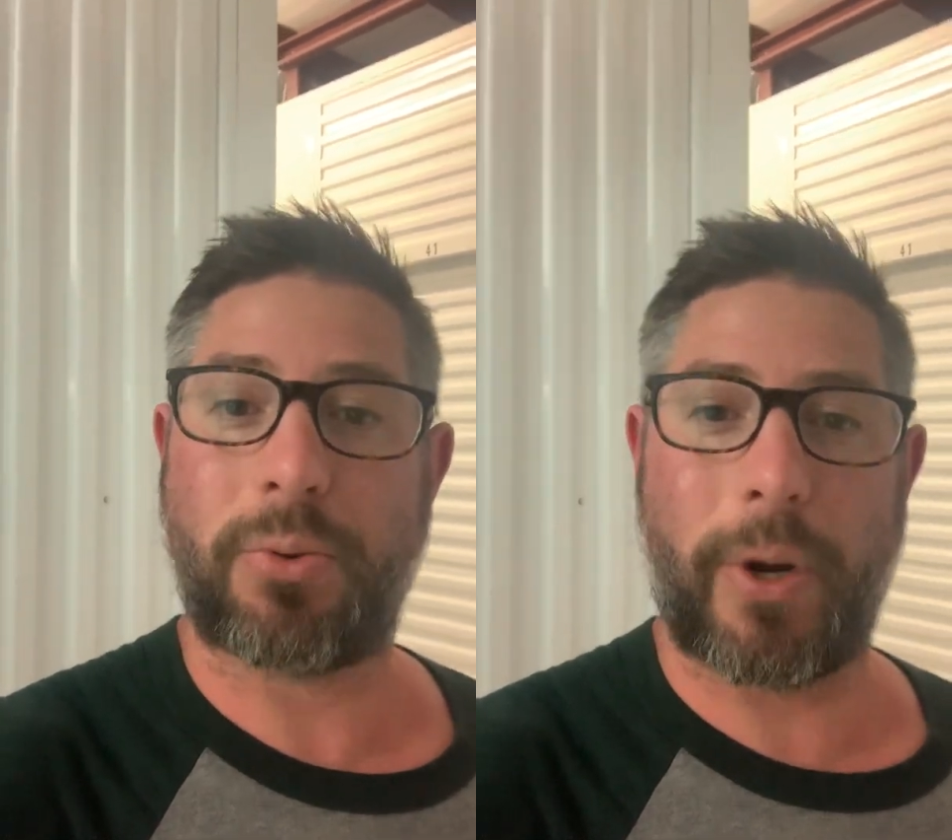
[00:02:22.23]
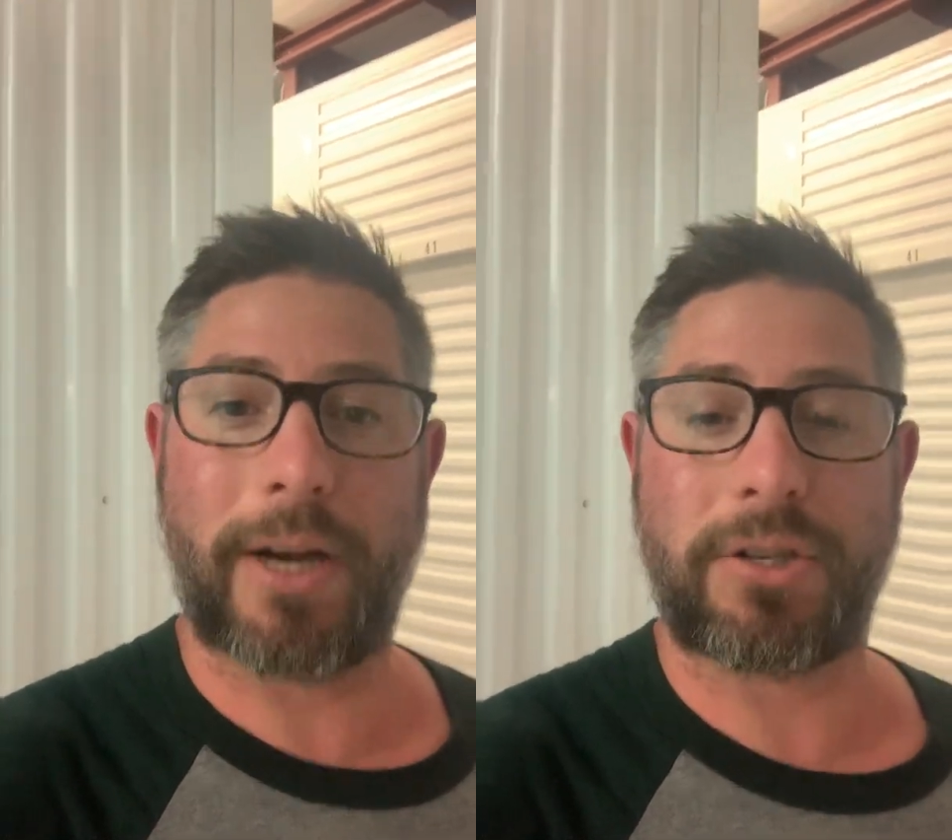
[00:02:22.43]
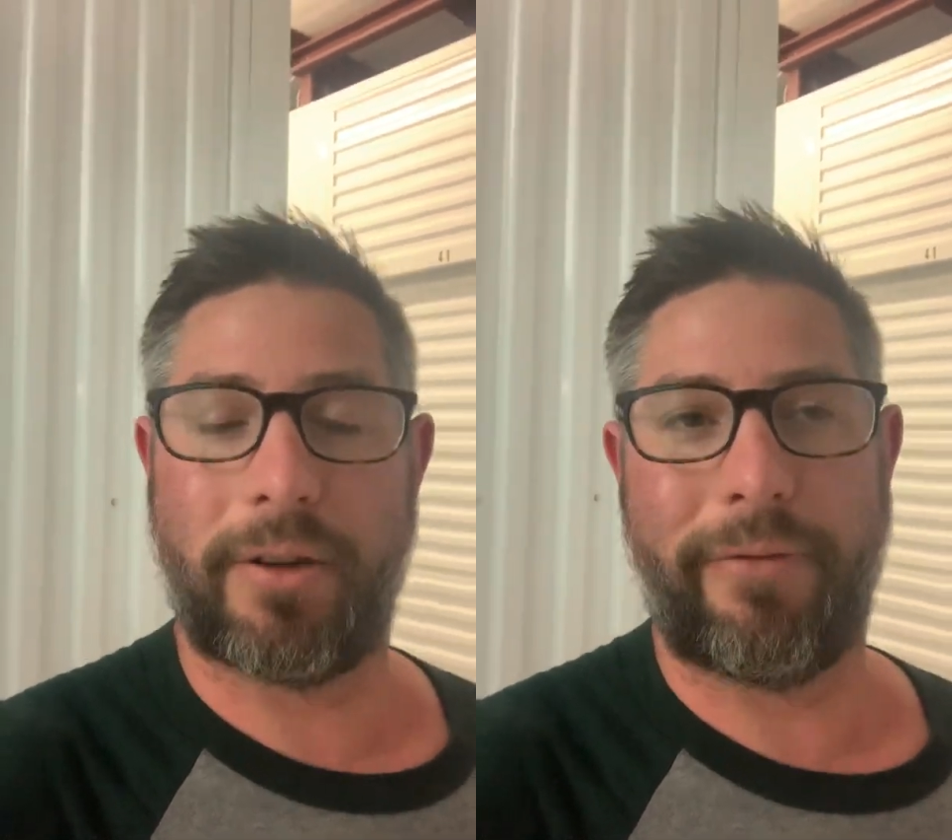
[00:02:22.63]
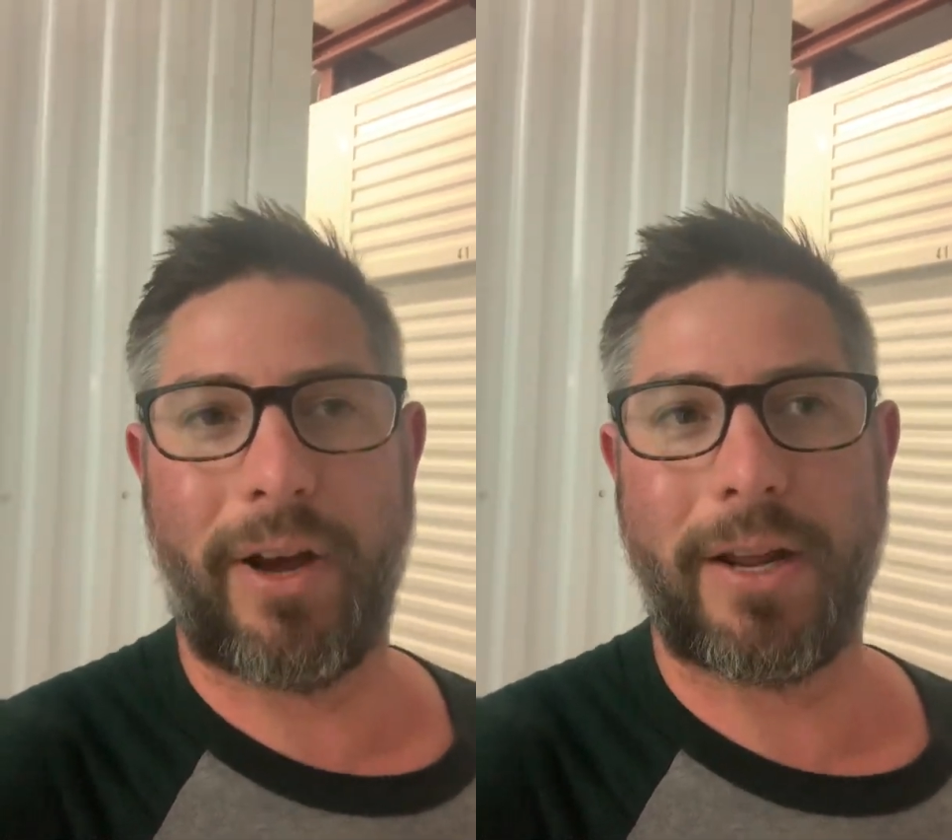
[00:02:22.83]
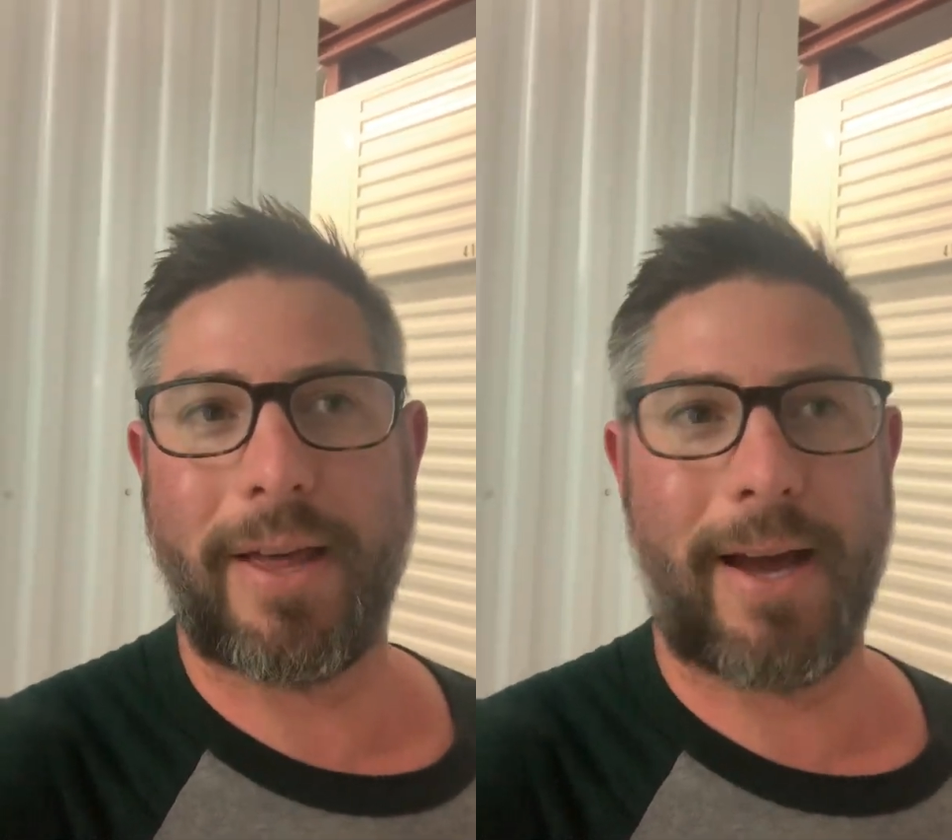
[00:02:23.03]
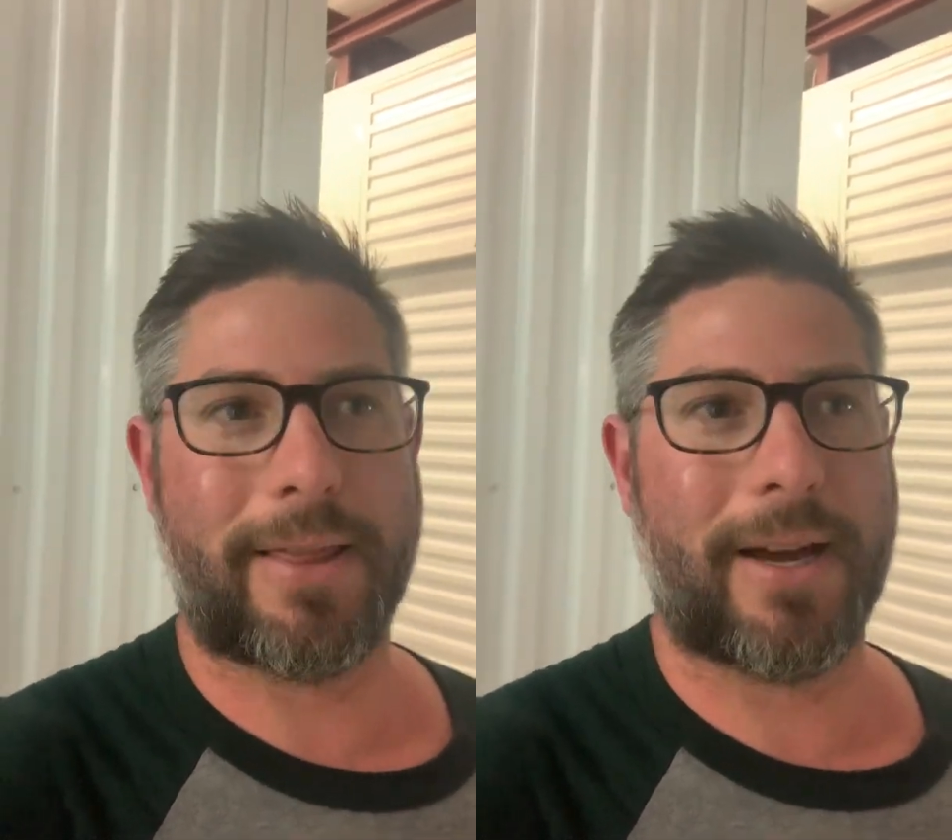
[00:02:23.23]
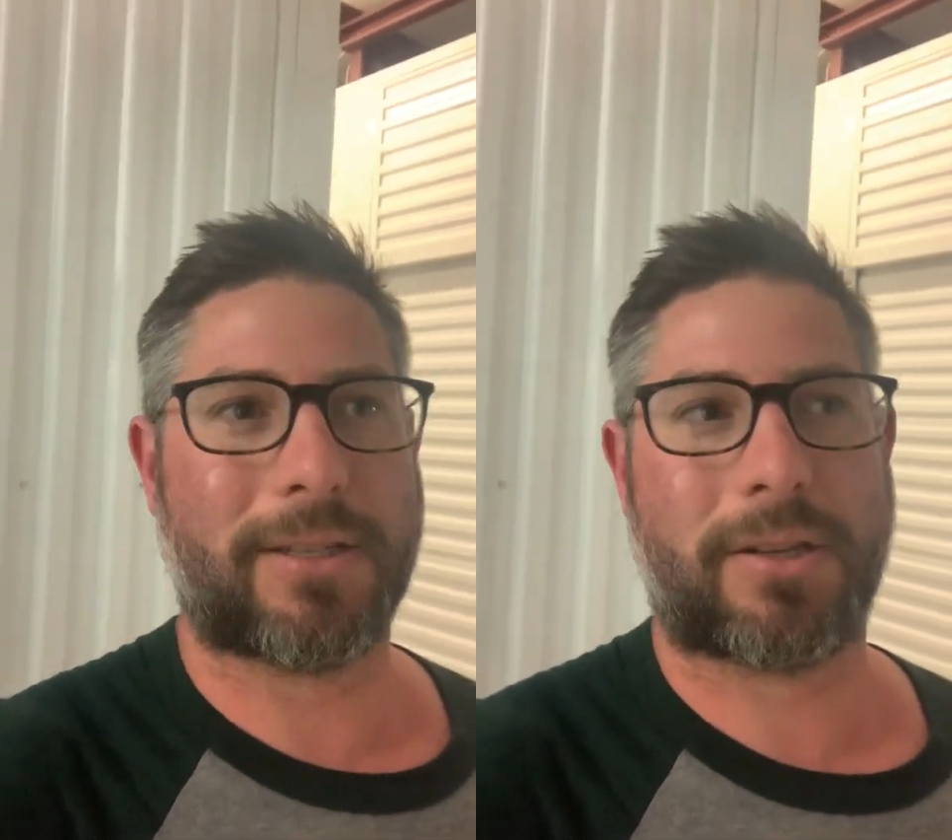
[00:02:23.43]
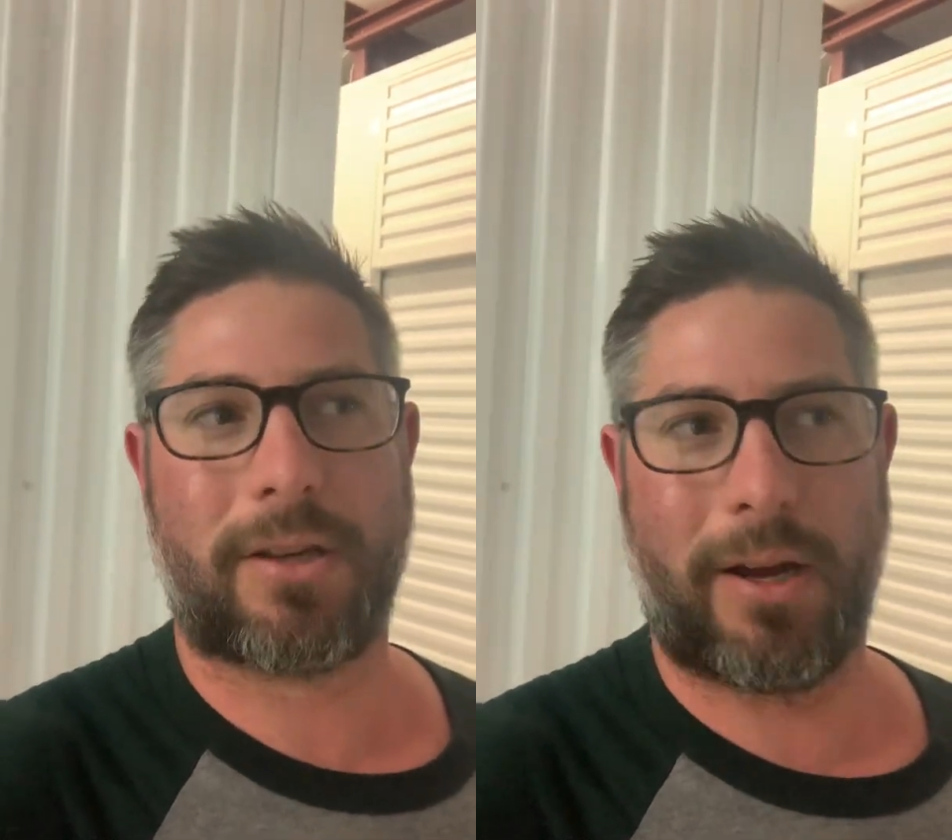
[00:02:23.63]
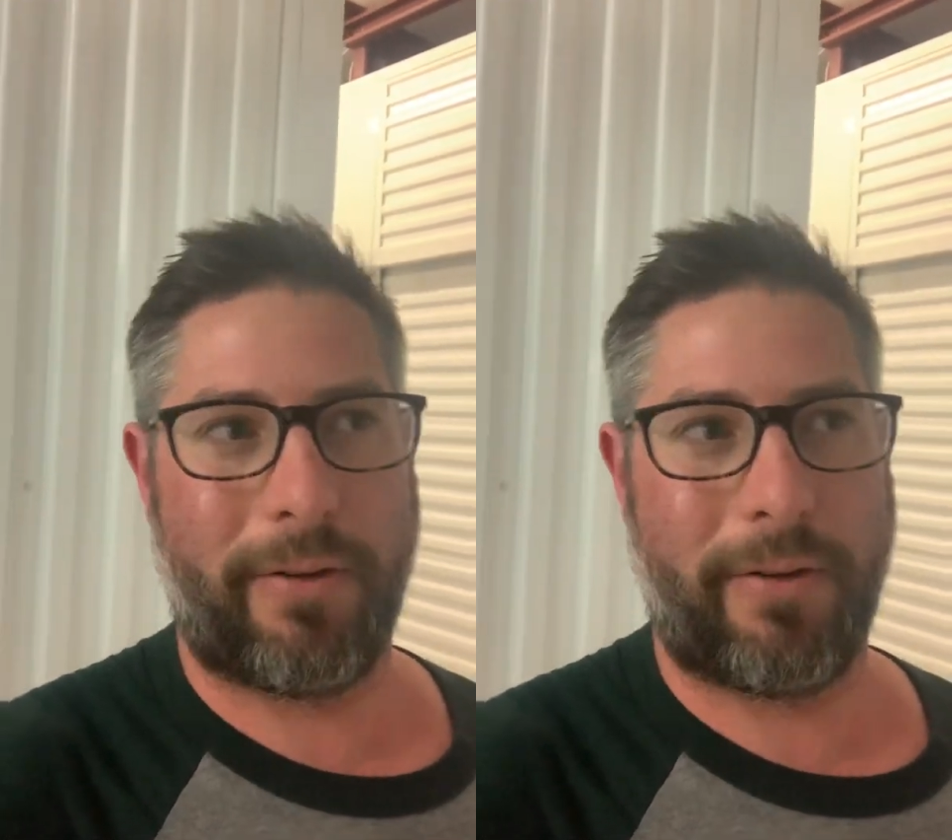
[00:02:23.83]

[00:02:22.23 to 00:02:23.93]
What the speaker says: We actually invented that. That's kind